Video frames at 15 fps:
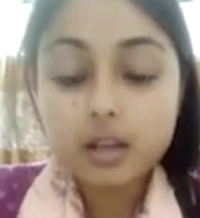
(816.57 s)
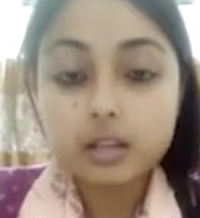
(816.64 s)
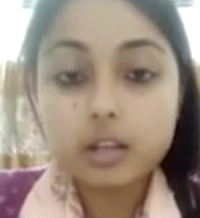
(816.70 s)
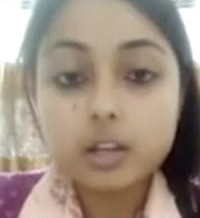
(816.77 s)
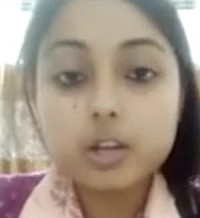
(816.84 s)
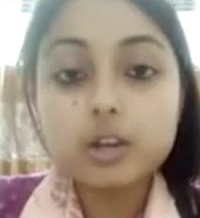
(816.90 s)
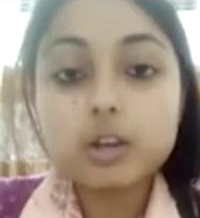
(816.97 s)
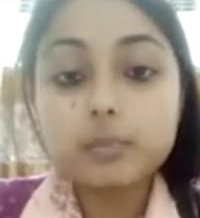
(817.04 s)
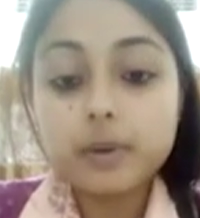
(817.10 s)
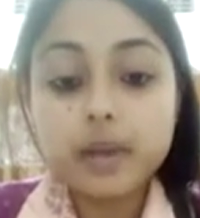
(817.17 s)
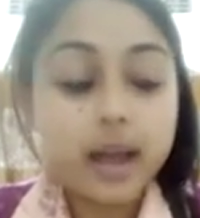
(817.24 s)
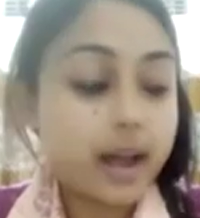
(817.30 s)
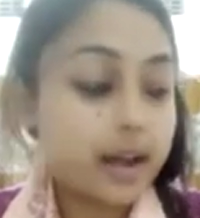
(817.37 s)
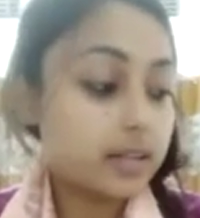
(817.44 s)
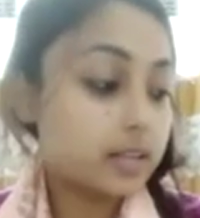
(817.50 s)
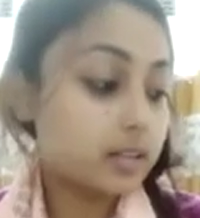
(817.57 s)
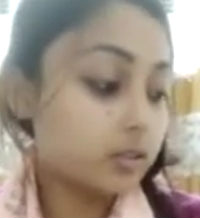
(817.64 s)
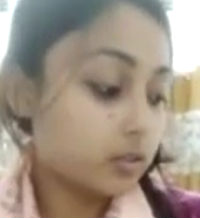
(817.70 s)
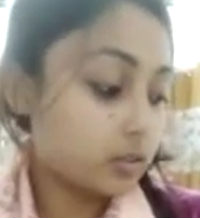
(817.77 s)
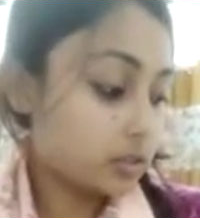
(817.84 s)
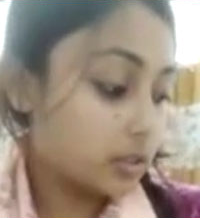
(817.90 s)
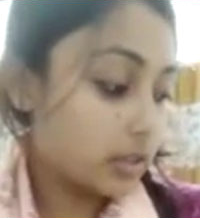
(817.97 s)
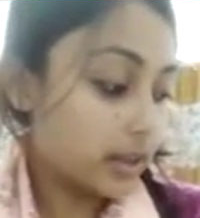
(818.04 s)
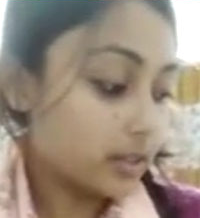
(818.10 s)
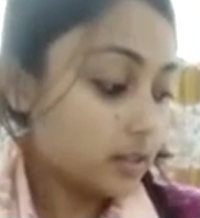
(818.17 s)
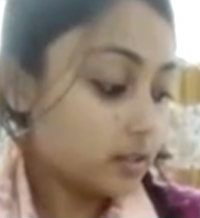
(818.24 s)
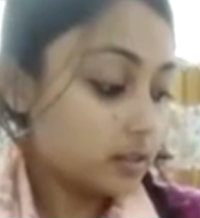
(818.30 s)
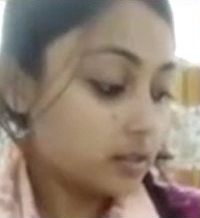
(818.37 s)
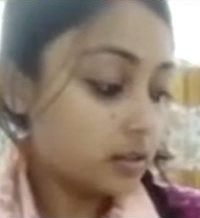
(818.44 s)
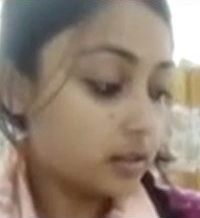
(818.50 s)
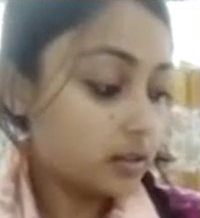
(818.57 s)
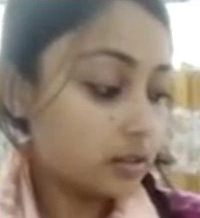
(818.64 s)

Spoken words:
Now you will be adding those lines.